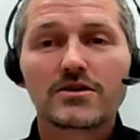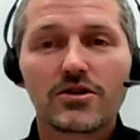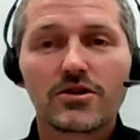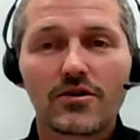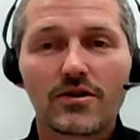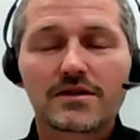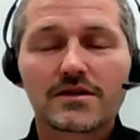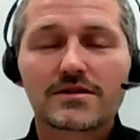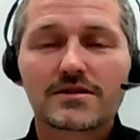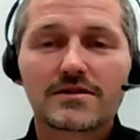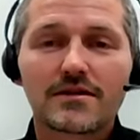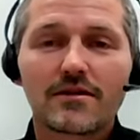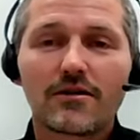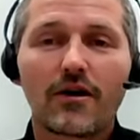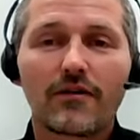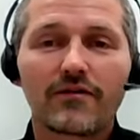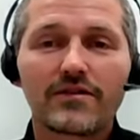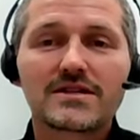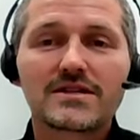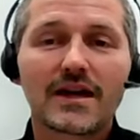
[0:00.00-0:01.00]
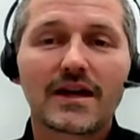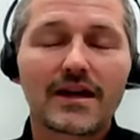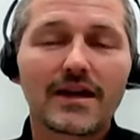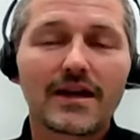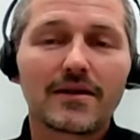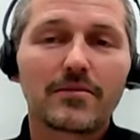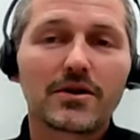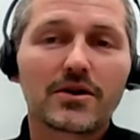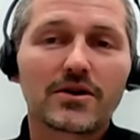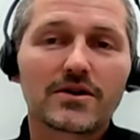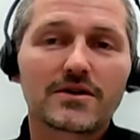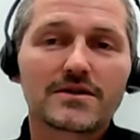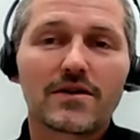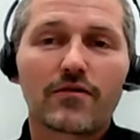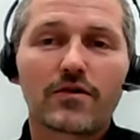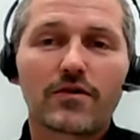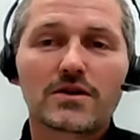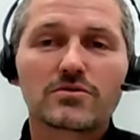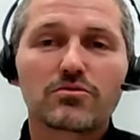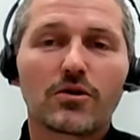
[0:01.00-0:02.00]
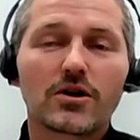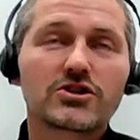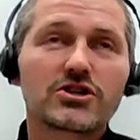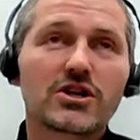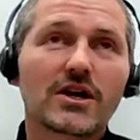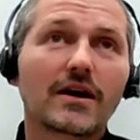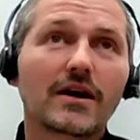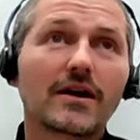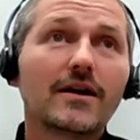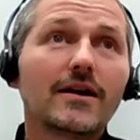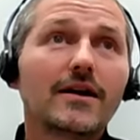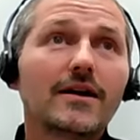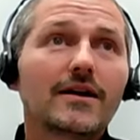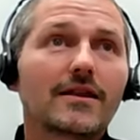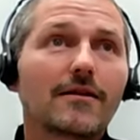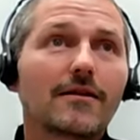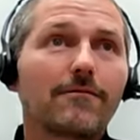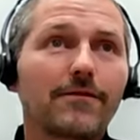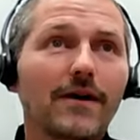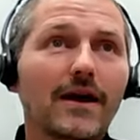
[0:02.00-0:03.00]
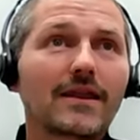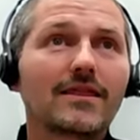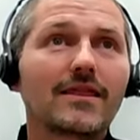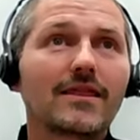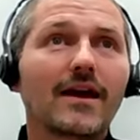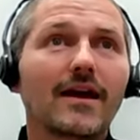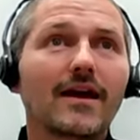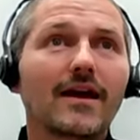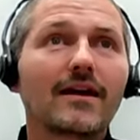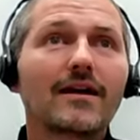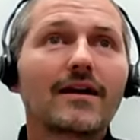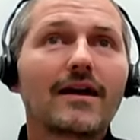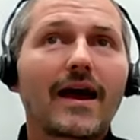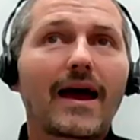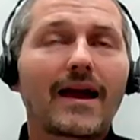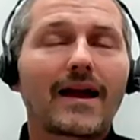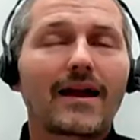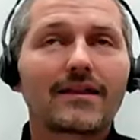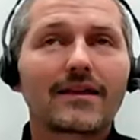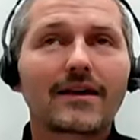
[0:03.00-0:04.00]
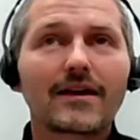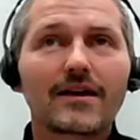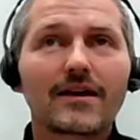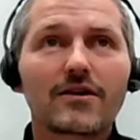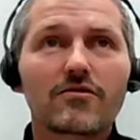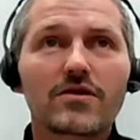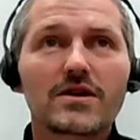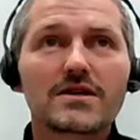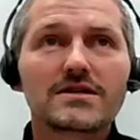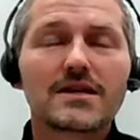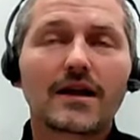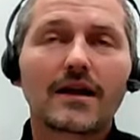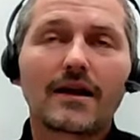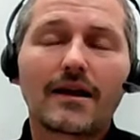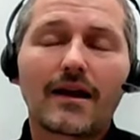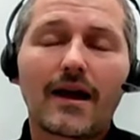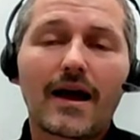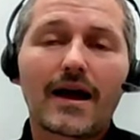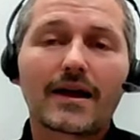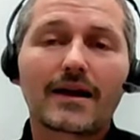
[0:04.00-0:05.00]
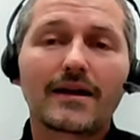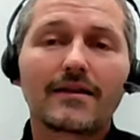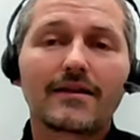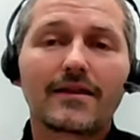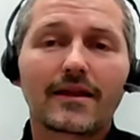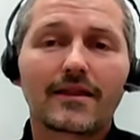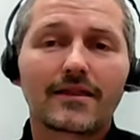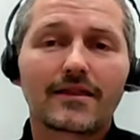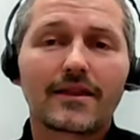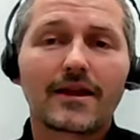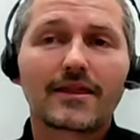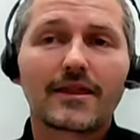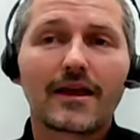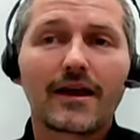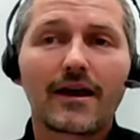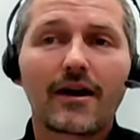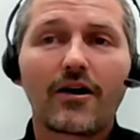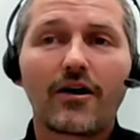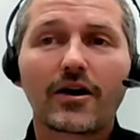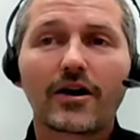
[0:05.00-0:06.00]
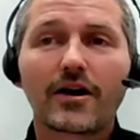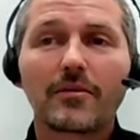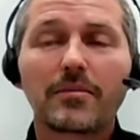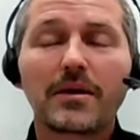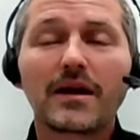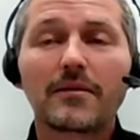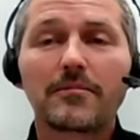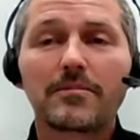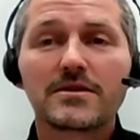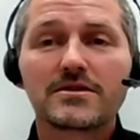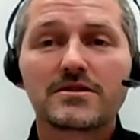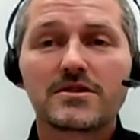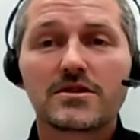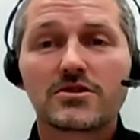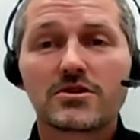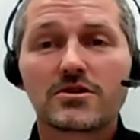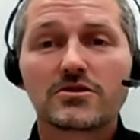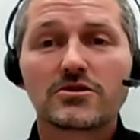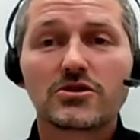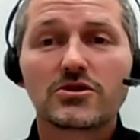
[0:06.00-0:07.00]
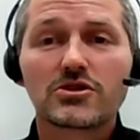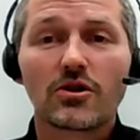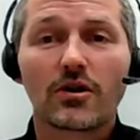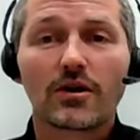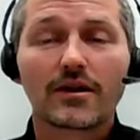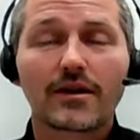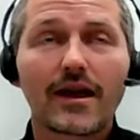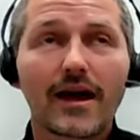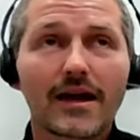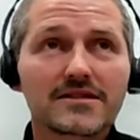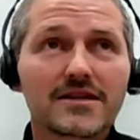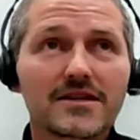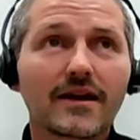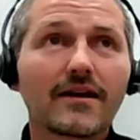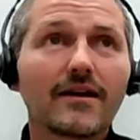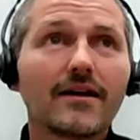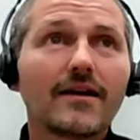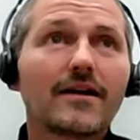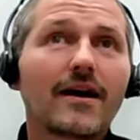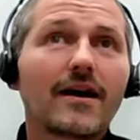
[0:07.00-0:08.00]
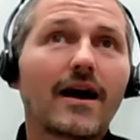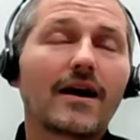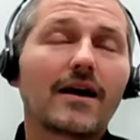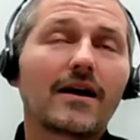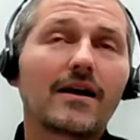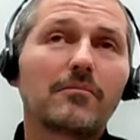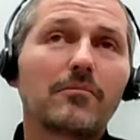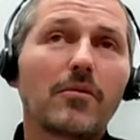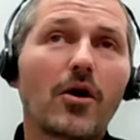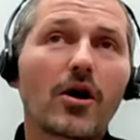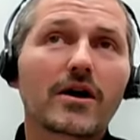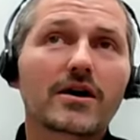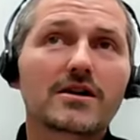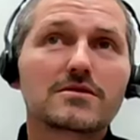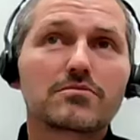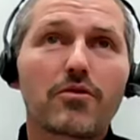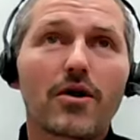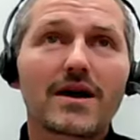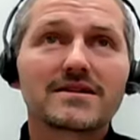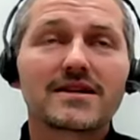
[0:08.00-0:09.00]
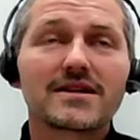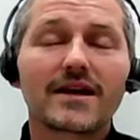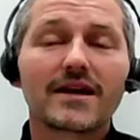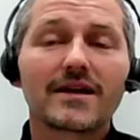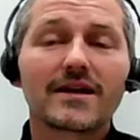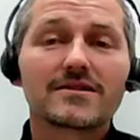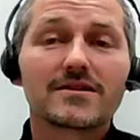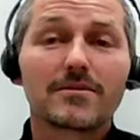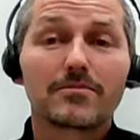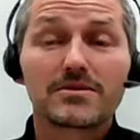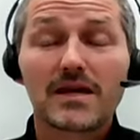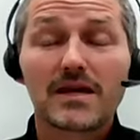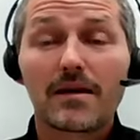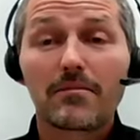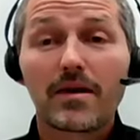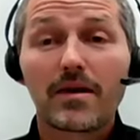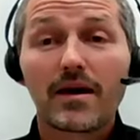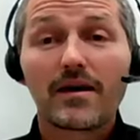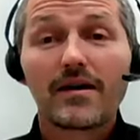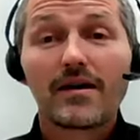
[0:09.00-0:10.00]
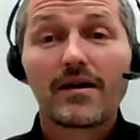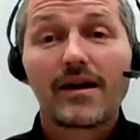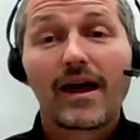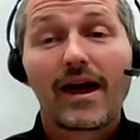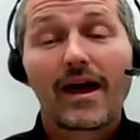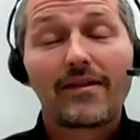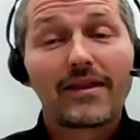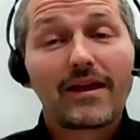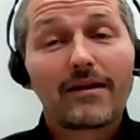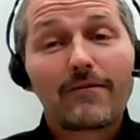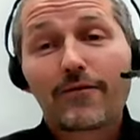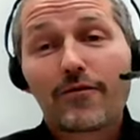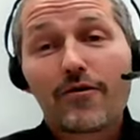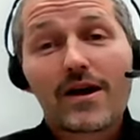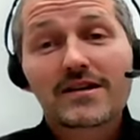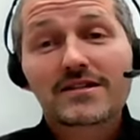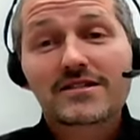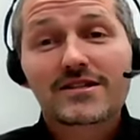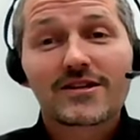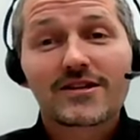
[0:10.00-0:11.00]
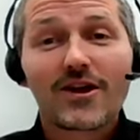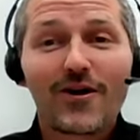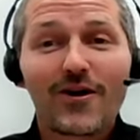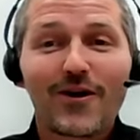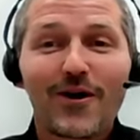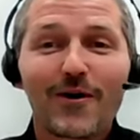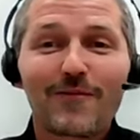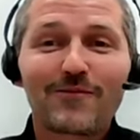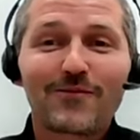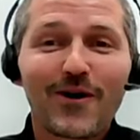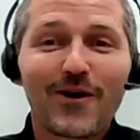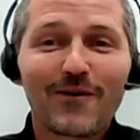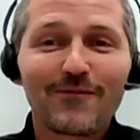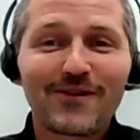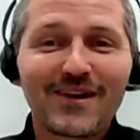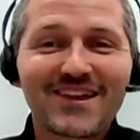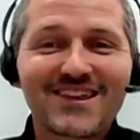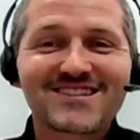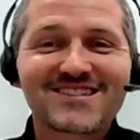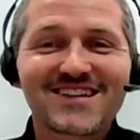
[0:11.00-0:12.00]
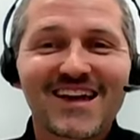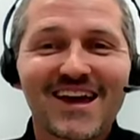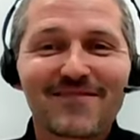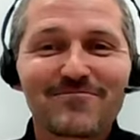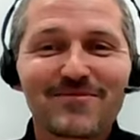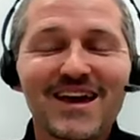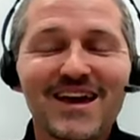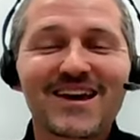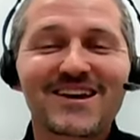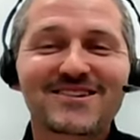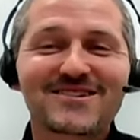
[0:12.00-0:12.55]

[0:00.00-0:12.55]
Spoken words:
US obviously key because everyone's watching the Fed there, and I think increasingly likely that they are going to be in a position to start cutting markets pricing in September. And then for us, hopefully the same there.